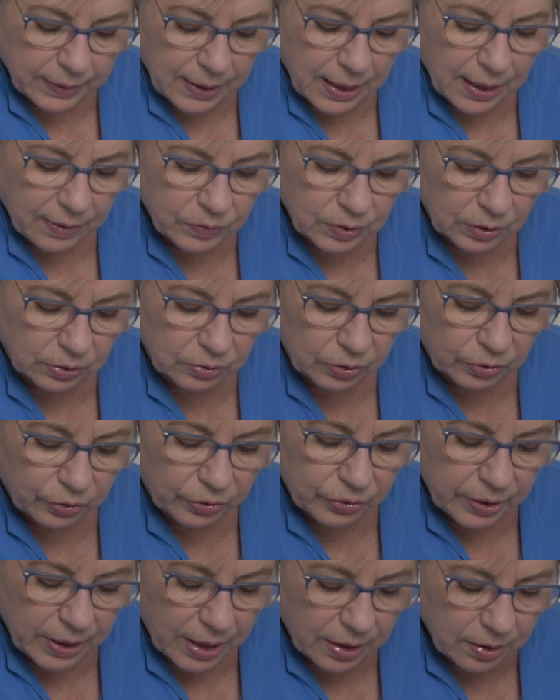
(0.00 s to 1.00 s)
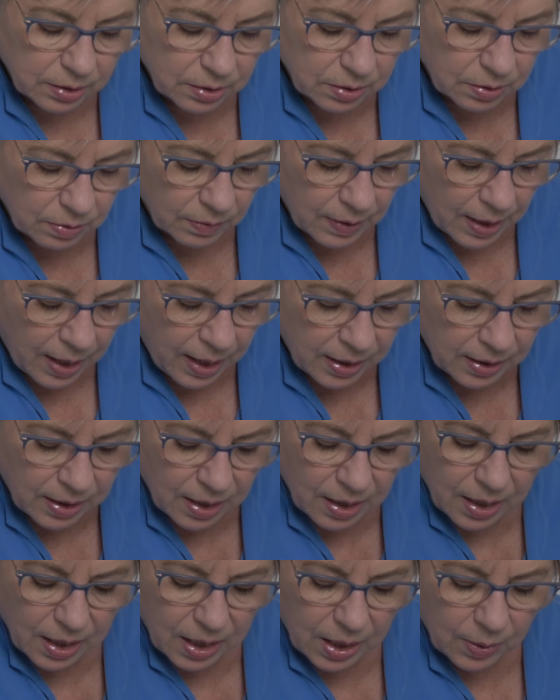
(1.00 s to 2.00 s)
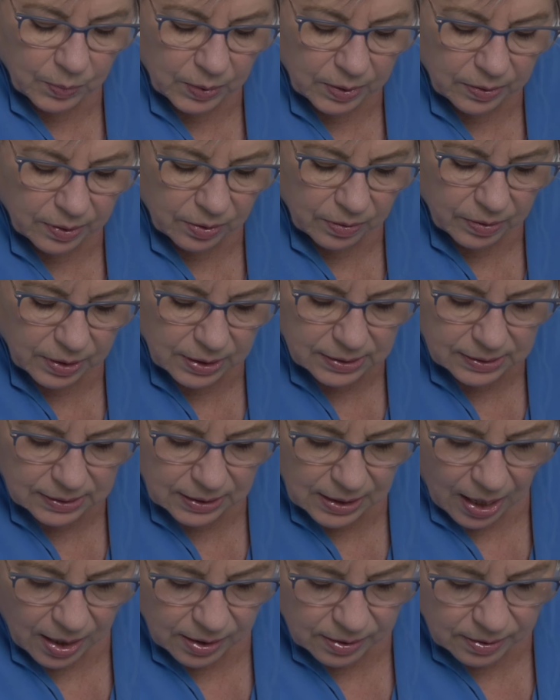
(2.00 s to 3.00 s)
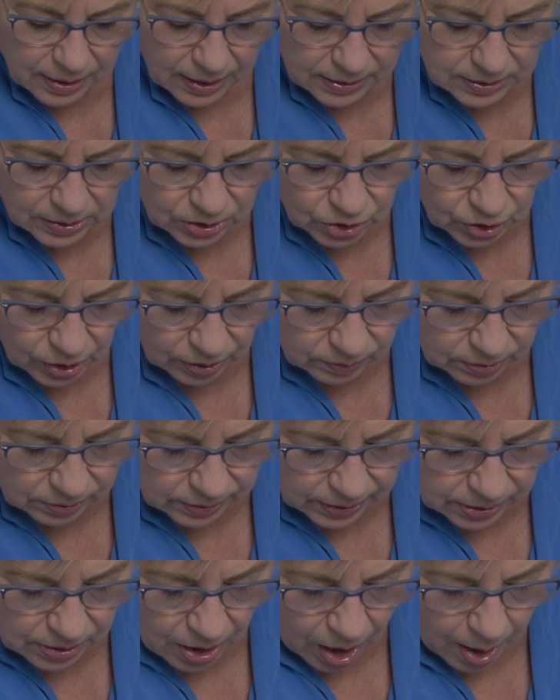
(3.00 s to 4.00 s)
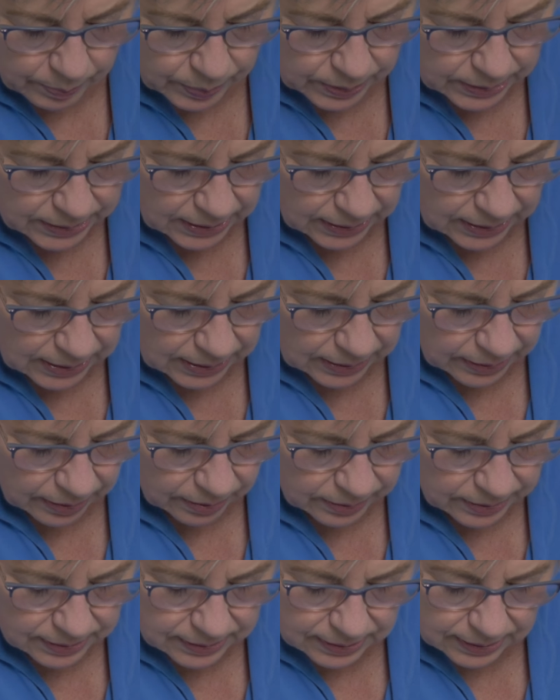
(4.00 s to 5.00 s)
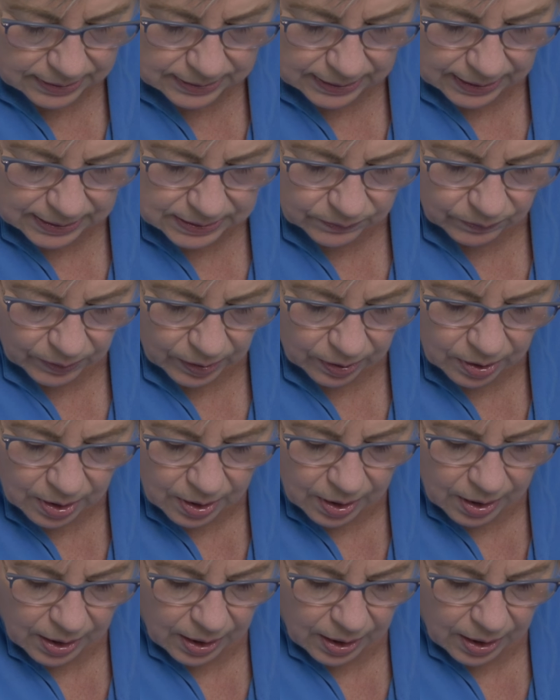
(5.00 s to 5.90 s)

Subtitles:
They have to learn how to do that. And when they're this young, that's generally not particularly successful.